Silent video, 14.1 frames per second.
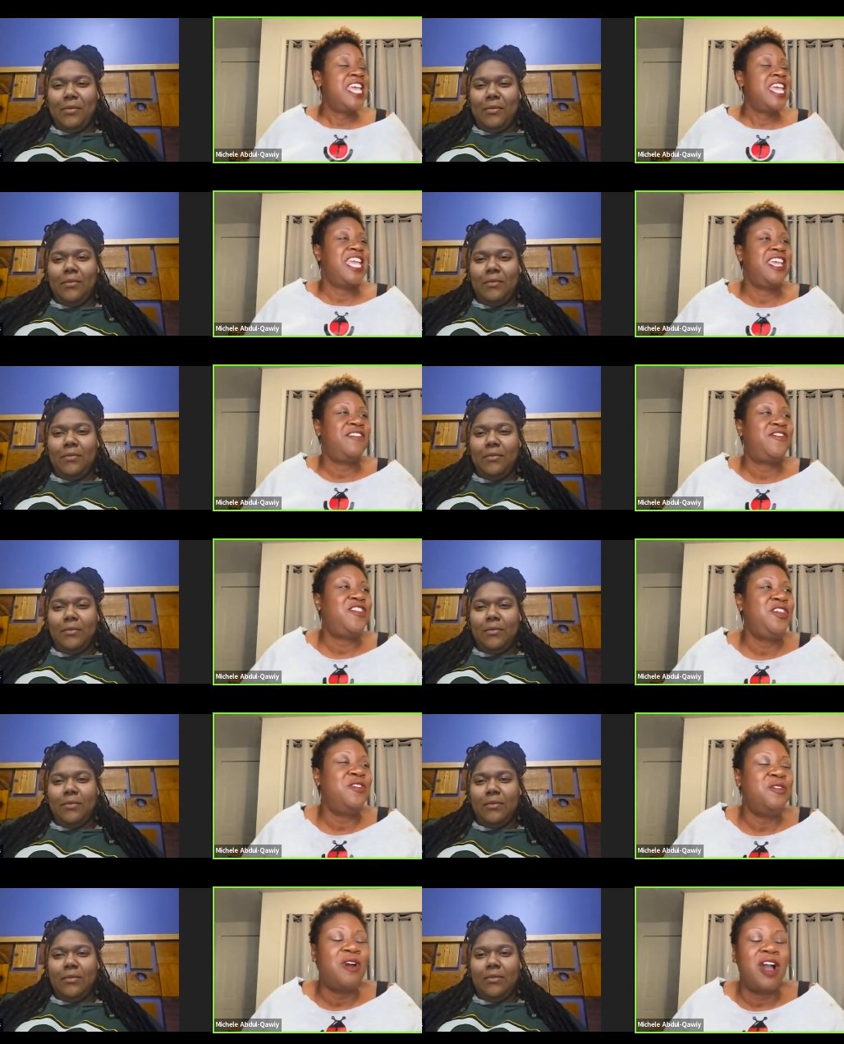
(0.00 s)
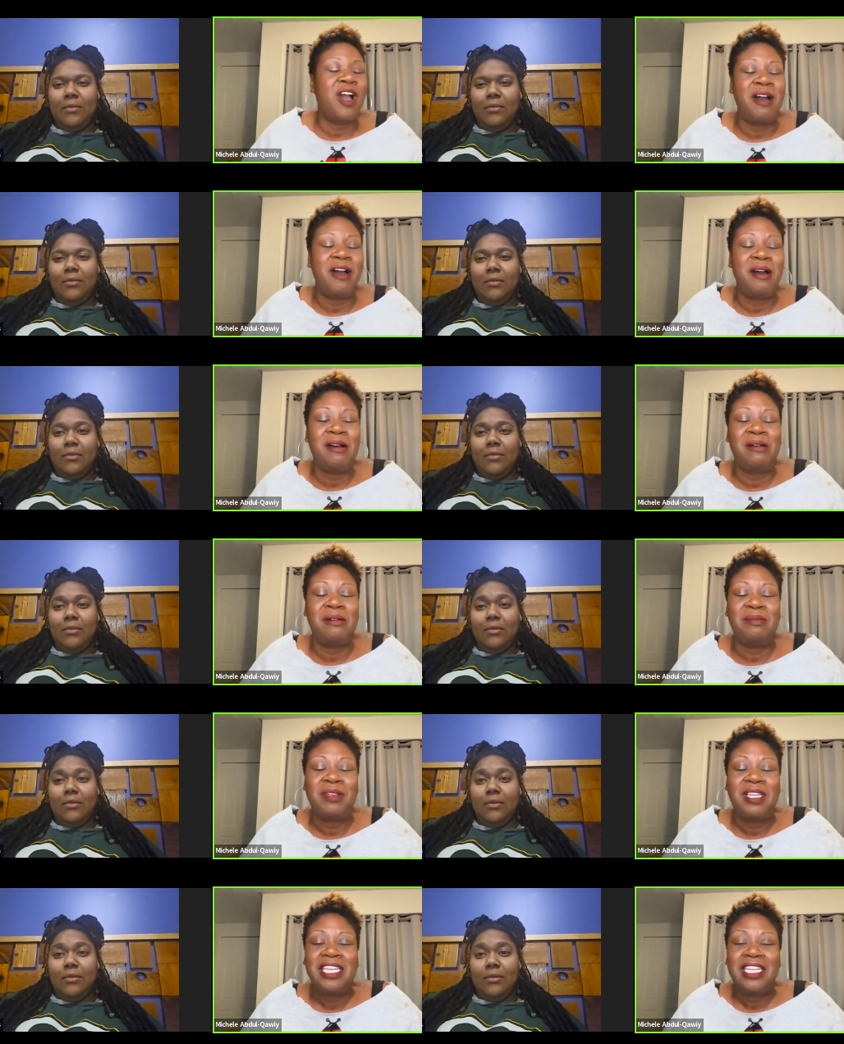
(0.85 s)
Speaker 1: If you
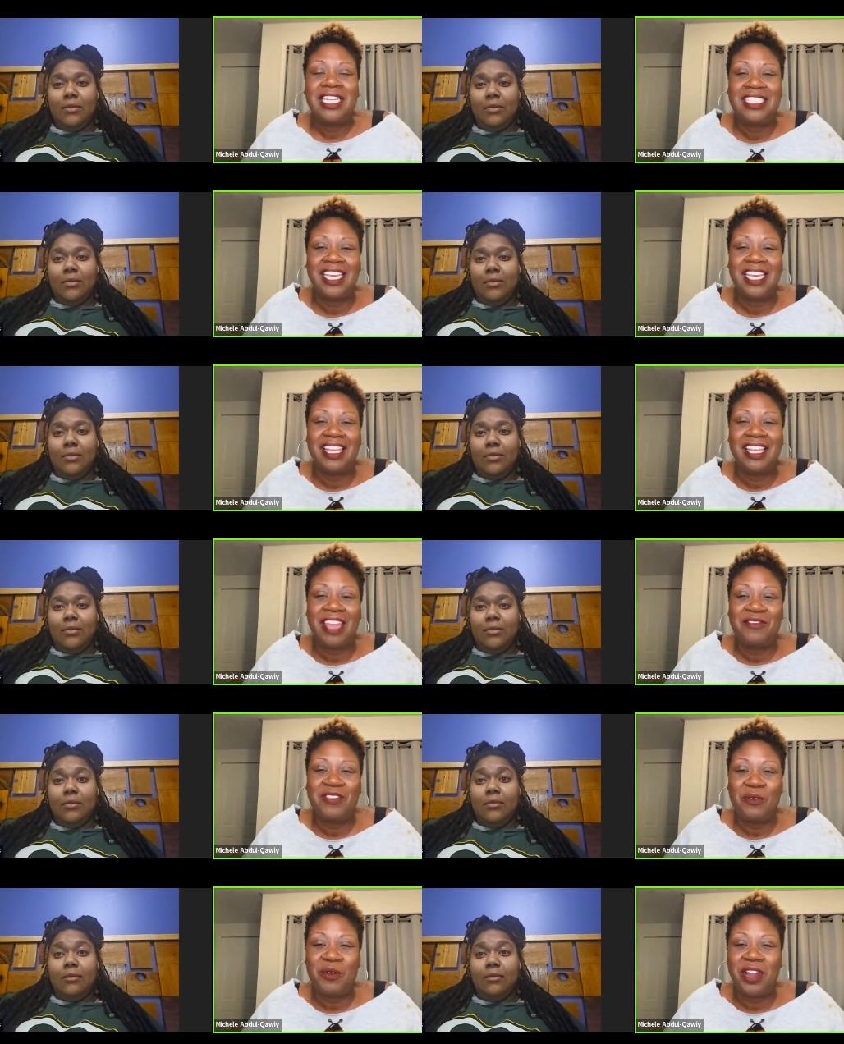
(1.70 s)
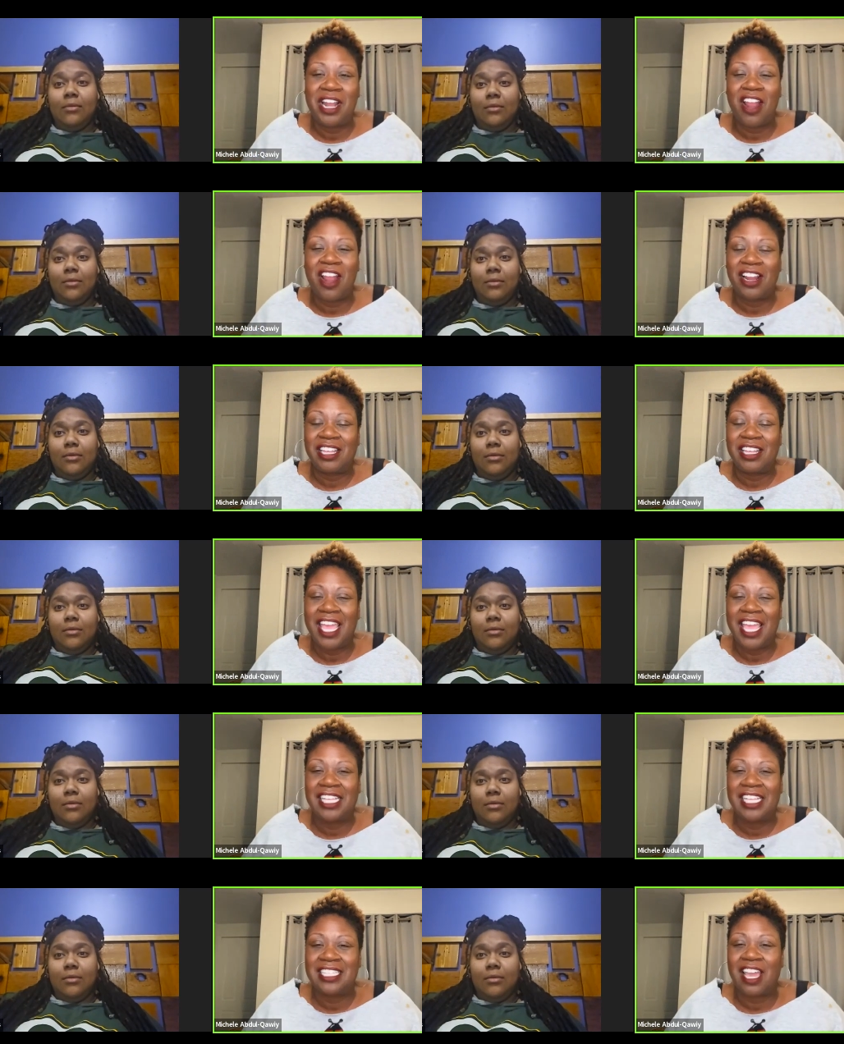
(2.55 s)
um can tell everyone, our
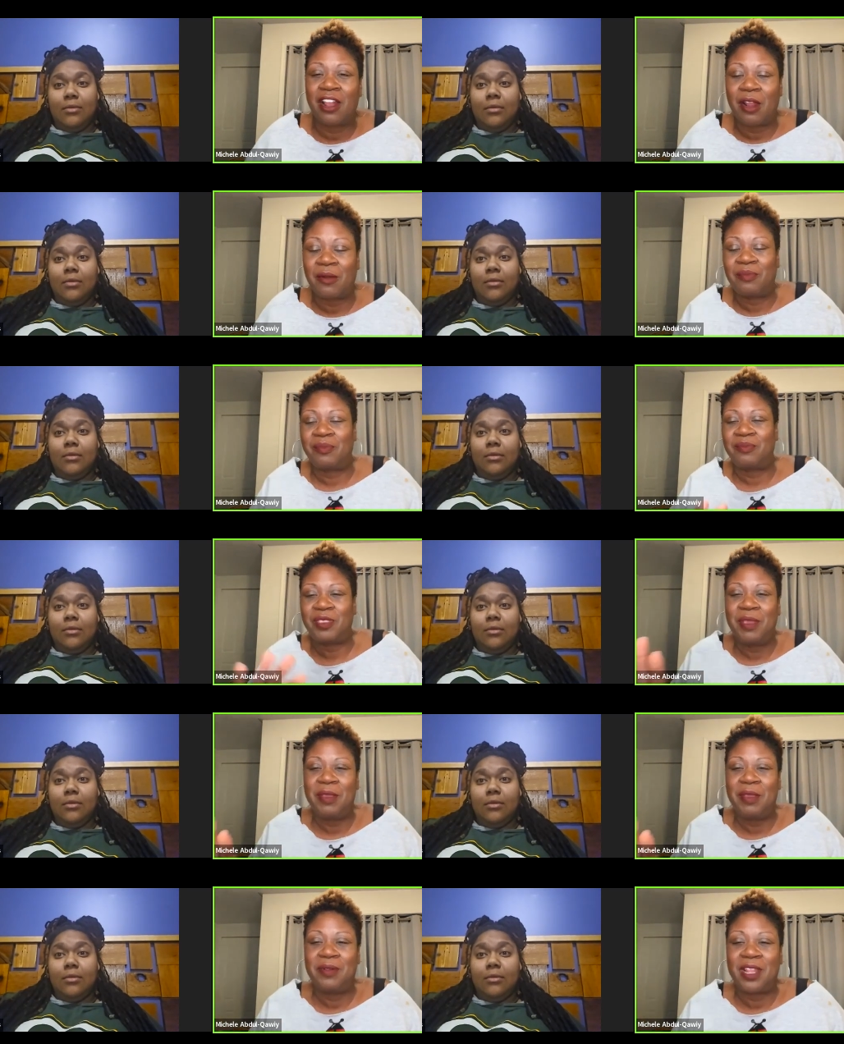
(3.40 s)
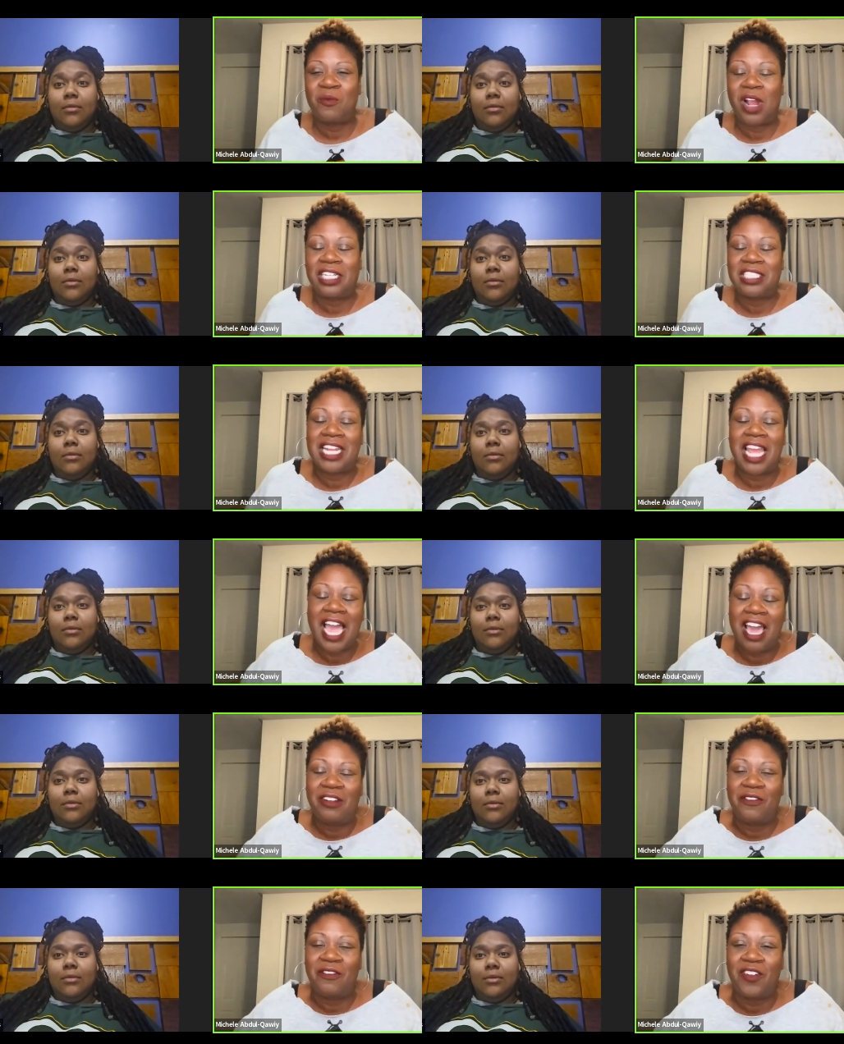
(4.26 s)
guests, our, our the people that are watching,
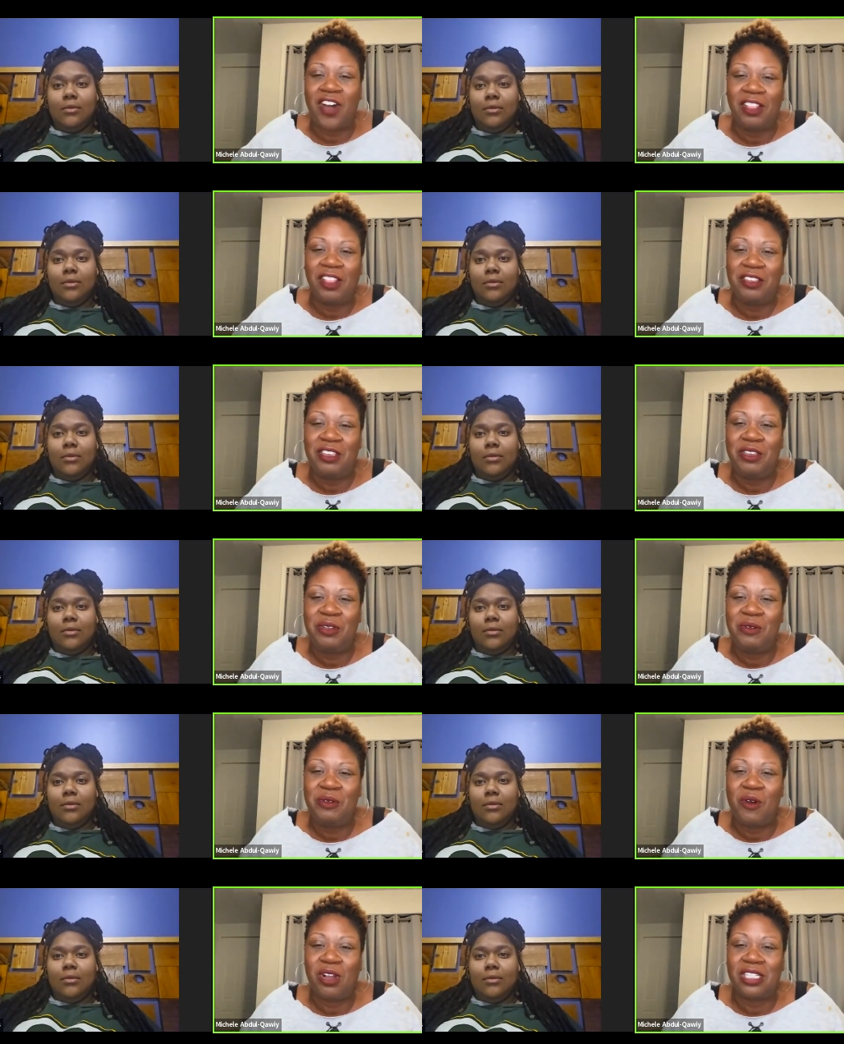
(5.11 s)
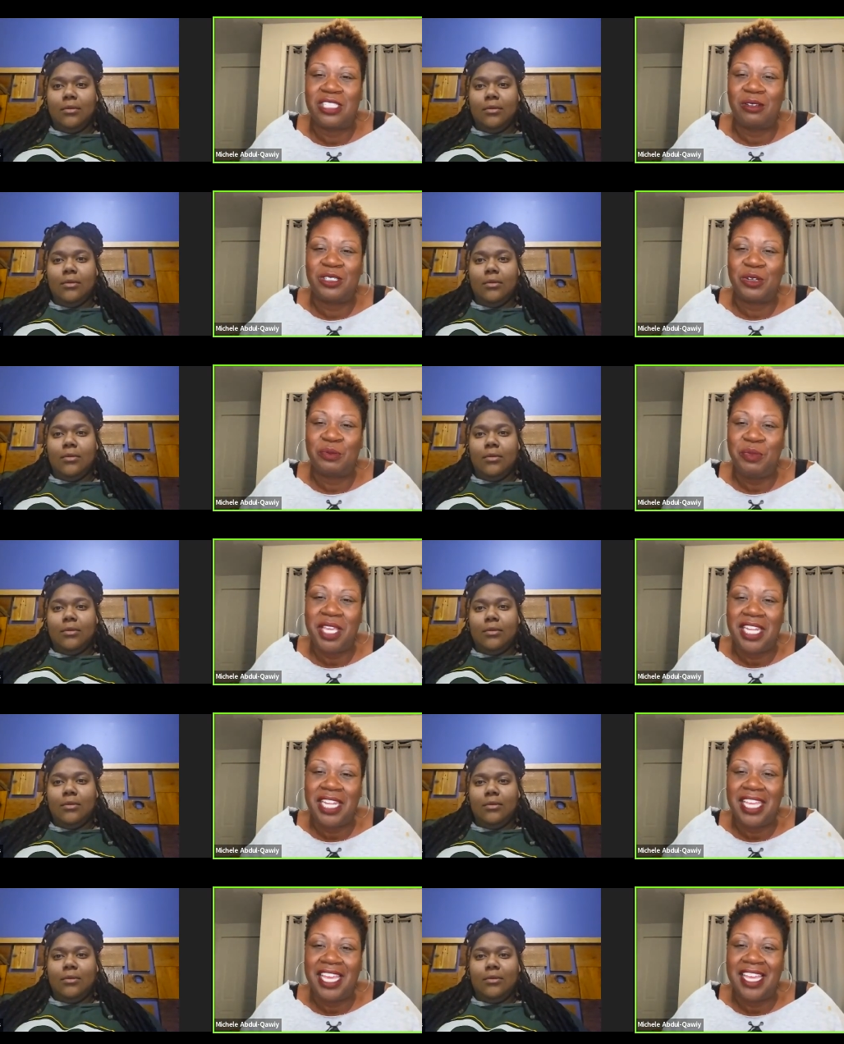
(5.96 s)
how to follow you on social
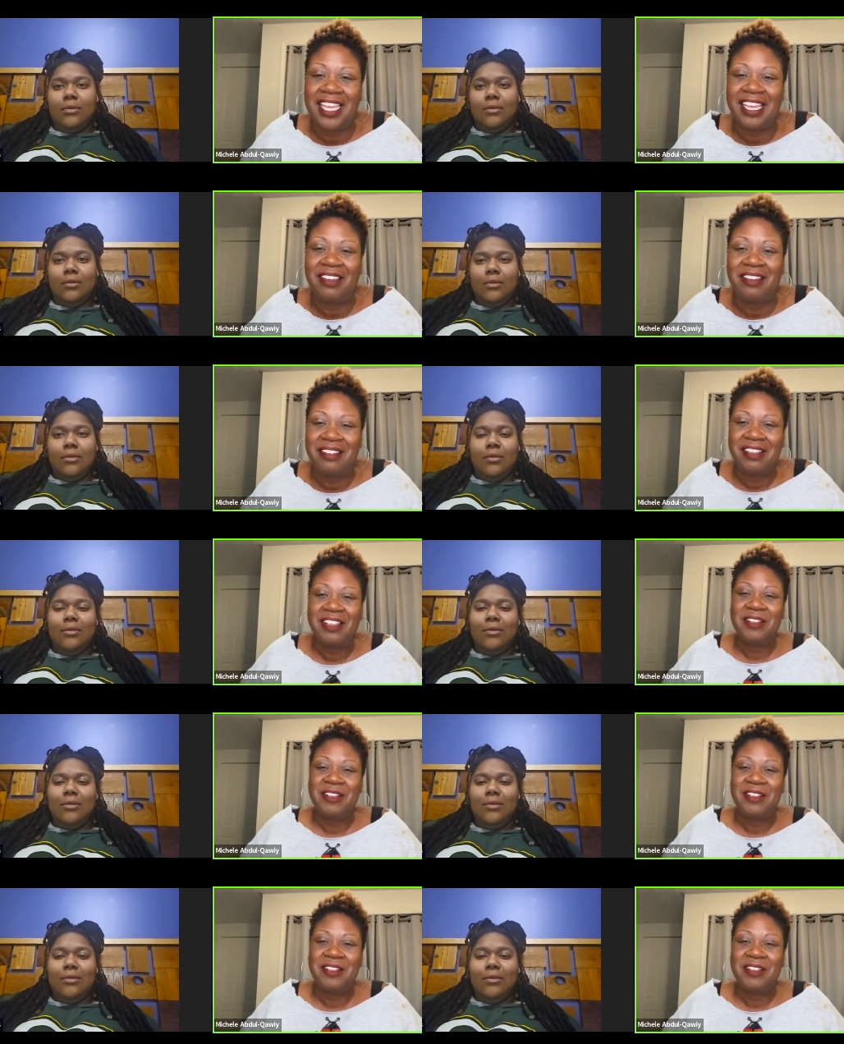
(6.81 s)
media,